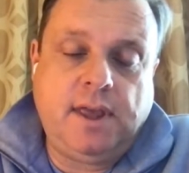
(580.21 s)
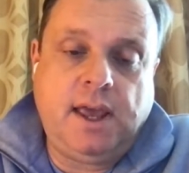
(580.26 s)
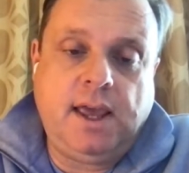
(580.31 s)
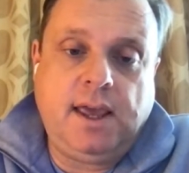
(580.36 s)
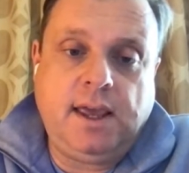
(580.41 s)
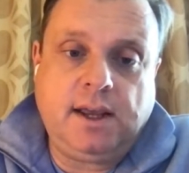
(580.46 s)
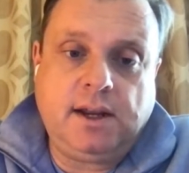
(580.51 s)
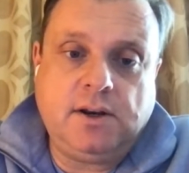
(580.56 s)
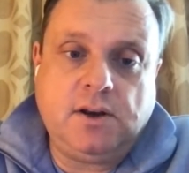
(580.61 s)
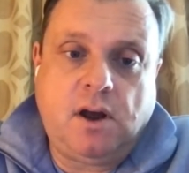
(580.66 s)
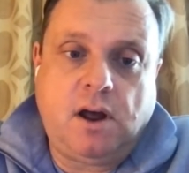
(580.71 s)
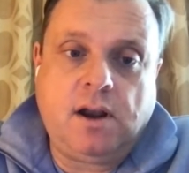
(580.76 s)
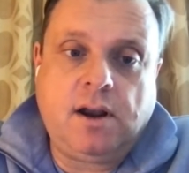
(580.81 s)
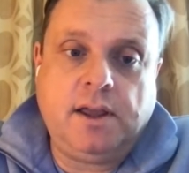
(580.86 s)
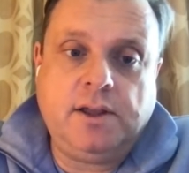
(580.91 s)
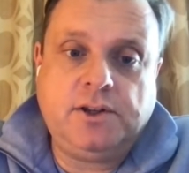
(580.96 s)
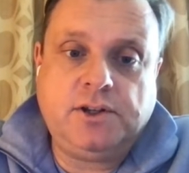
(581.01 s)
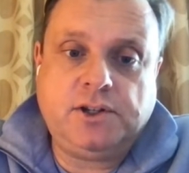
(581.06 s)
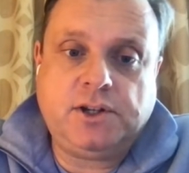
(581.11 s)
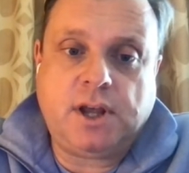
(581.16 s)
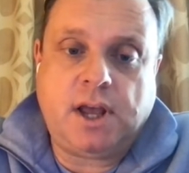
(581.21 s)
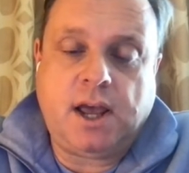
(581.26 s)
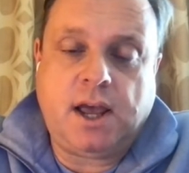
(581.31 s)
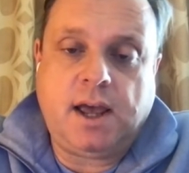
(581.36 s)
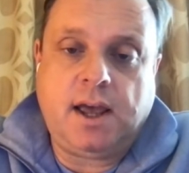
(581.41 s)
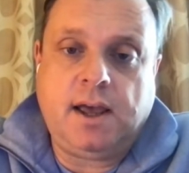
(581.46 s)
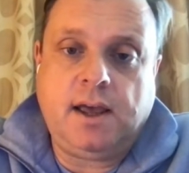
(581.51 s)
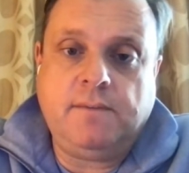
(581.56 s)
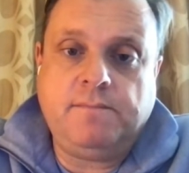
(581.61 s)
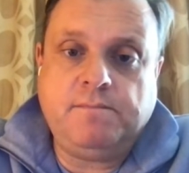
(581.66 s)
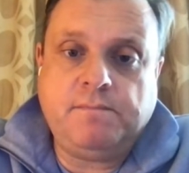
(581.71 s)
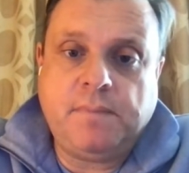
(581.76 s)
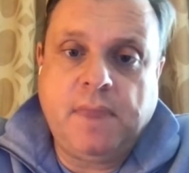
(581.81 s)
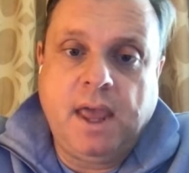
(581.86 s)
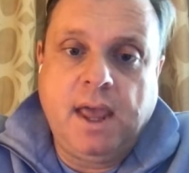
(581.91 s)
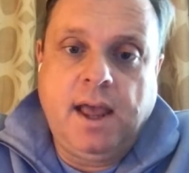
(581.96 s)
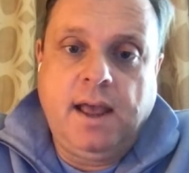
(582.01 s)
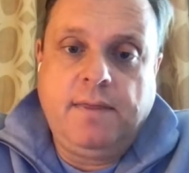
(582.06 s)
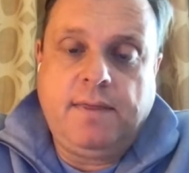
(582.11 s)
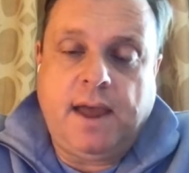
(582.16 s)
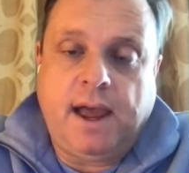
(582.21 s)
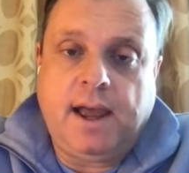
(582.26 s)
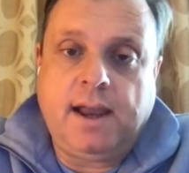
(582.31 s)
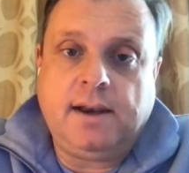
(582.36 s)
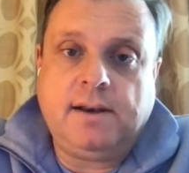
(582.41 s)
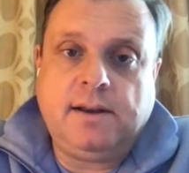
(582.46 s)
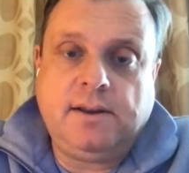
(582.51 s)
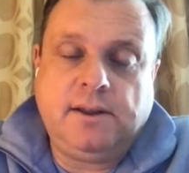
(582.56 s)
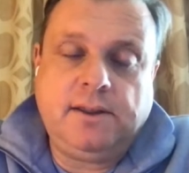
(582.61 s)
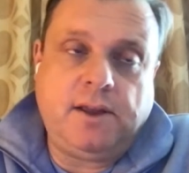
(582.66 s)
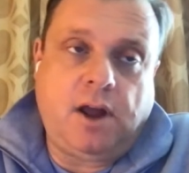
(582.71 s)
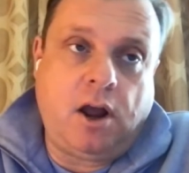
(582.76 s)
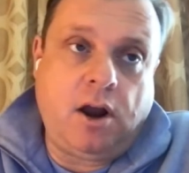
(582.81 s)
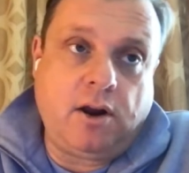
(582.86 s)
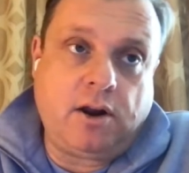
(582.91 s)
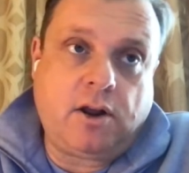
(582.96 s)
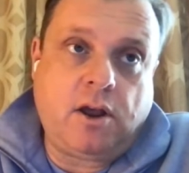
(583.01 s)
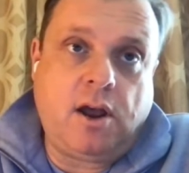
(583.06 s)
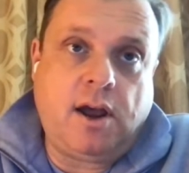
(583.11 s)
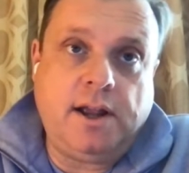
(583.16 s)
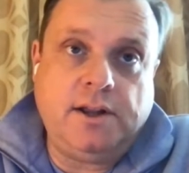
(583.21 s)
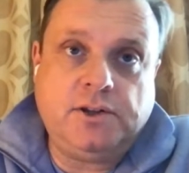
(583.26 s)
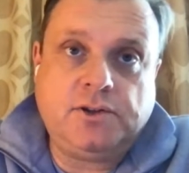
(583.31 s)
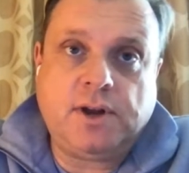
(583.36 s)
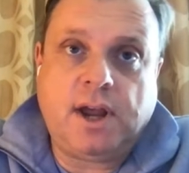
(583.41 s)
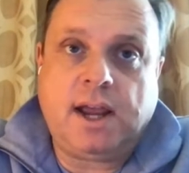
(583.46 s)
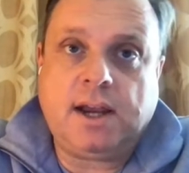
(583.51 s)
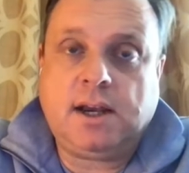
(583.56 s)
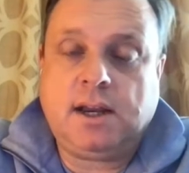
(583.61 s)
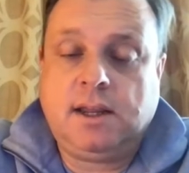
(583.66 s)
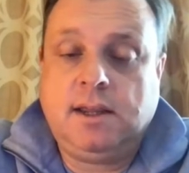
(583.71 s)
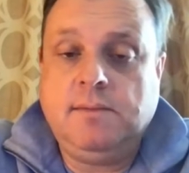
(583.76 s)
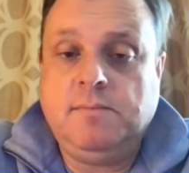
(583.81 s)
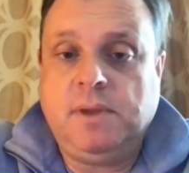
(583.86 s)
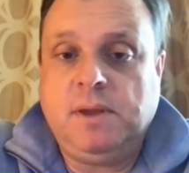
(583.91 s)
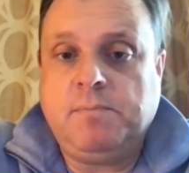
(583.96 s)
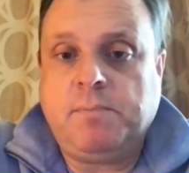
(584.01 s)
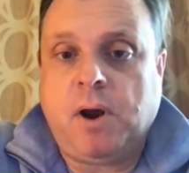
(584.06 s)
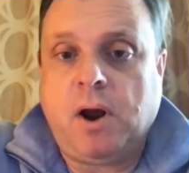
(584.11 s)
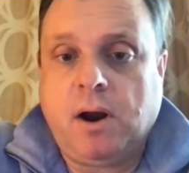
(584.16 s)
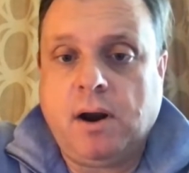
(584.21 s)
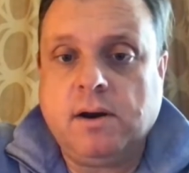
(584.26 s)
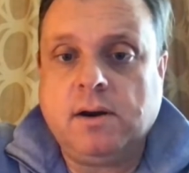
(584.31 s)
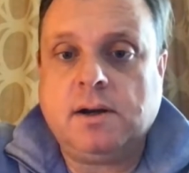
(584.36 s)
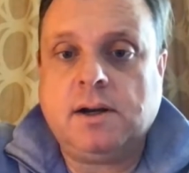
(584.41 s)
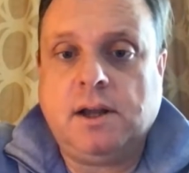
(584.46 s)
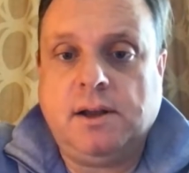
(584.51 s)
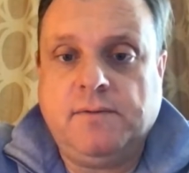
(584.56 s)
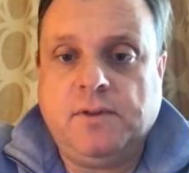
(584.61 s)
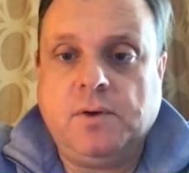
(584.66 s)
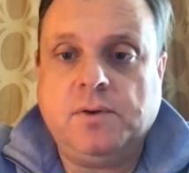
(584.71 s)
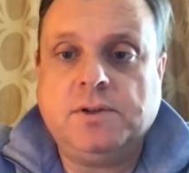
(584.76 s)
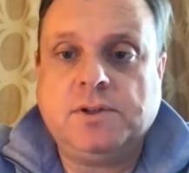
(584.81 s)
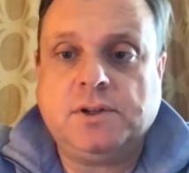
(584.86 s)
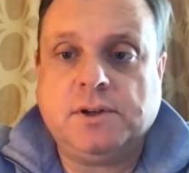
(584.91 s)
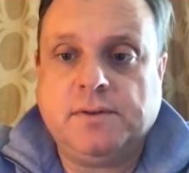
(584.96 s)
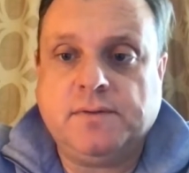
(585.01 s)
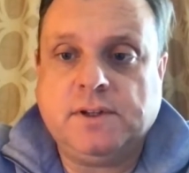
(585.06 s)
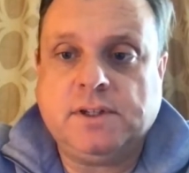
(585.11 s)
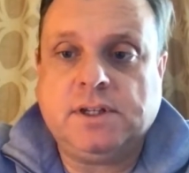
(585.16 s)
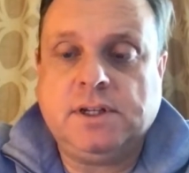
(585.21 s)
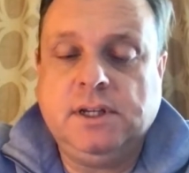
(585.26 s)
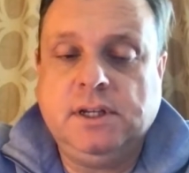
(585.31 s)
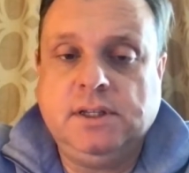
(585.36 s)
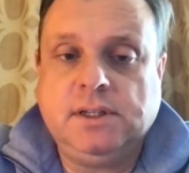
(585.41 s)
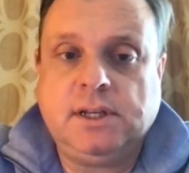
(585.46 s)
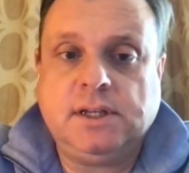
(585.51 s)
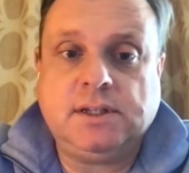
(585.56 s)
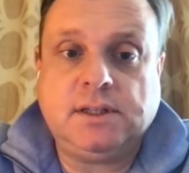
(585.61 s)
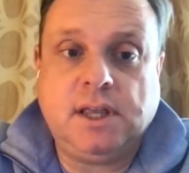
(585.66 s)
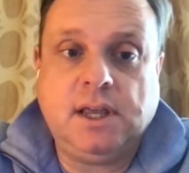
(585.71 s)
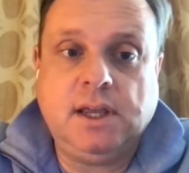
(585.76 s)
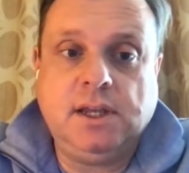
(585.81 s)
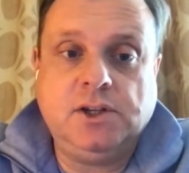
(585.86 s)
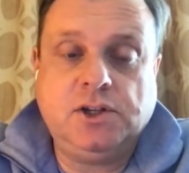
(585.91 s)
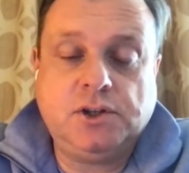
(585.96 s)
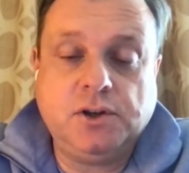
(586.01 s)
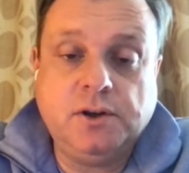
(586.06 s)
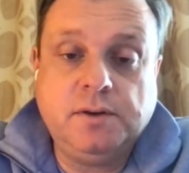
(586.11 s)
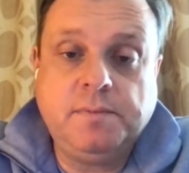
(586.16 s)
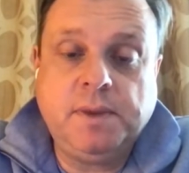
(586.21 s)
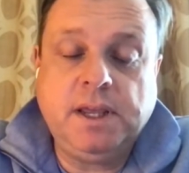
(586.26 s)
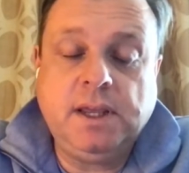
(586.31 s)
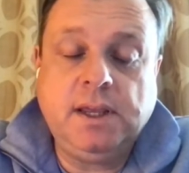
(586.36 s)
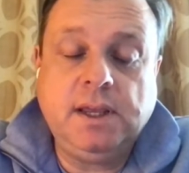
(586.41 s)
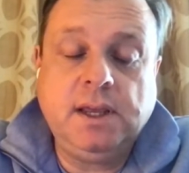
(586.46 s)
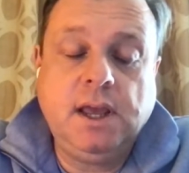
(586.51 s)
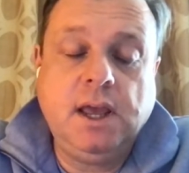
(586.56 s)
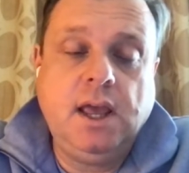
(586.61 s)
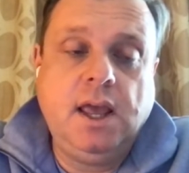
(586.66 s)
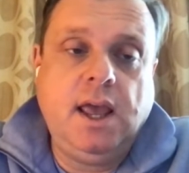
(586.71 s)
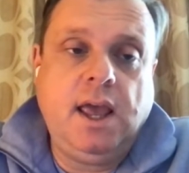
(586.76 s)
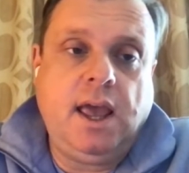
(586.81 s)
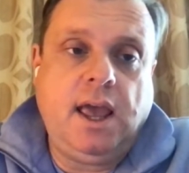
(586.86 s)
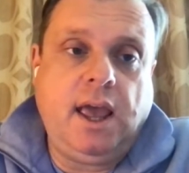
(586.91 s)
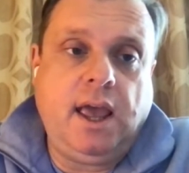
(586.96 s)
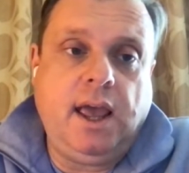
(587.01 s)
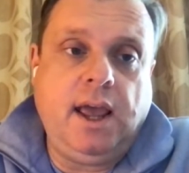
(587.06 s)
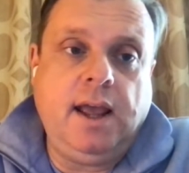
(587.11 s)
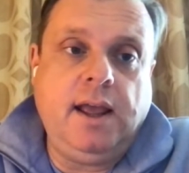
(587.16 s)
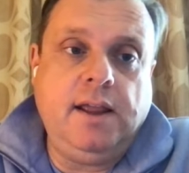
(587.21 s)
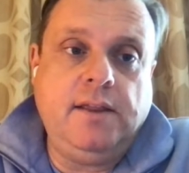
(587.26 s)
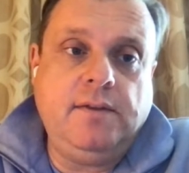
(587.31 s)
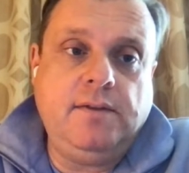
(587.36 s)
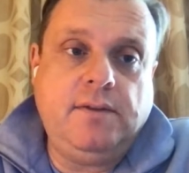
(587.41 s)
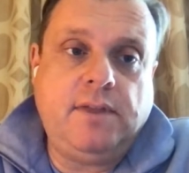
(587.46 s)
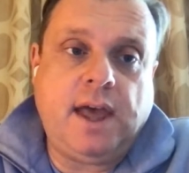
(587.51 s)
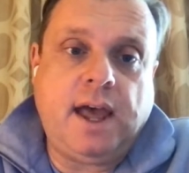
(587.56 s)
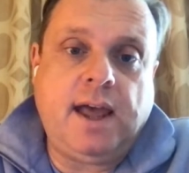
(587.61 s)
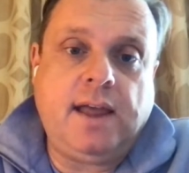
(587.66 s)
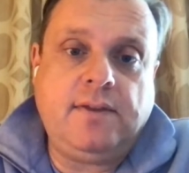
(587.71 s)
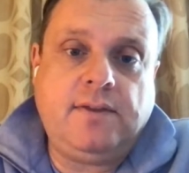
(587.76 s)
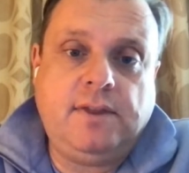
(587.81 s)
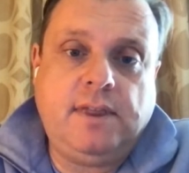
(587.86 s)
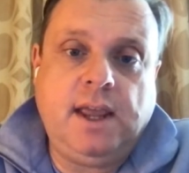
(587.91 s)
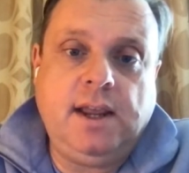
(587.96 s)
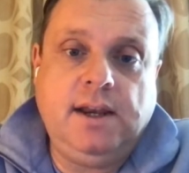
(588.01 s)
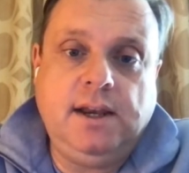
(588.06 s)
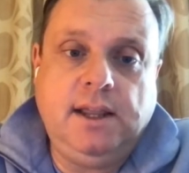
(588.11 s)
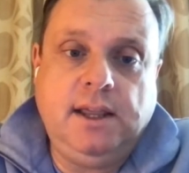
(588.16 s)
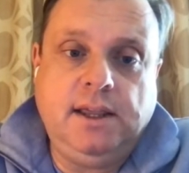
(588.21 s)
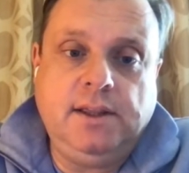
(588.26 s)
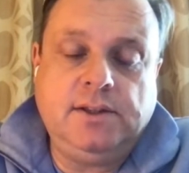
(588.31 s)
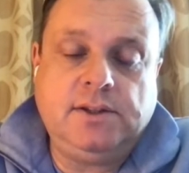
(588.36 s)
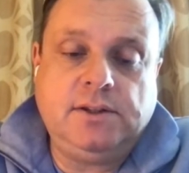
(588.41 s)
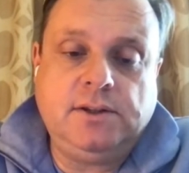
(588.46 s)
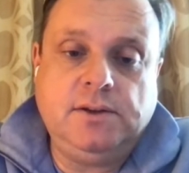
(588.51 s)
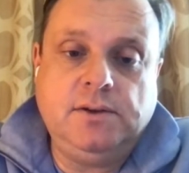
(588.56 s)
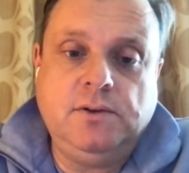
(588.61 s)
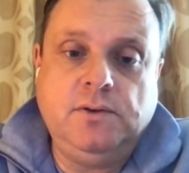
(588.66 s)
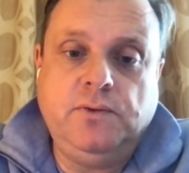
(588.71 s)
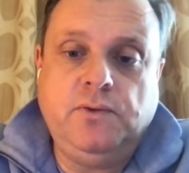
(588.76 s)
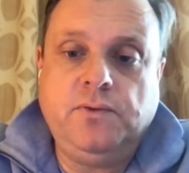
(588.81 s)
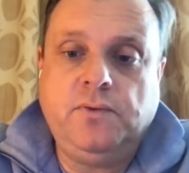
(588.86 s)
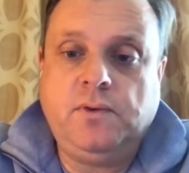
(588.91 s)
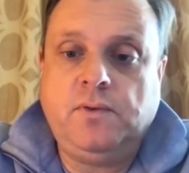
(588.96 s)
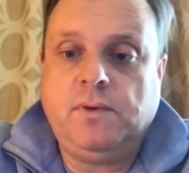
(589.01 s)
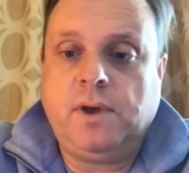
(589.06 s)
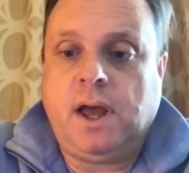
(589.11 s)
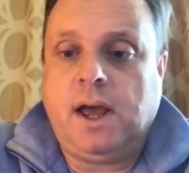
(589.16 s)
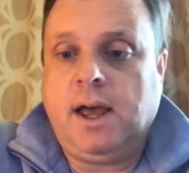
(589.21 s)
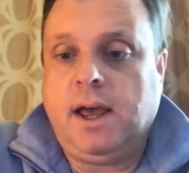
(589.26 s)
they acknowledge that our contract can be part of those service needs as they should be, and that they need to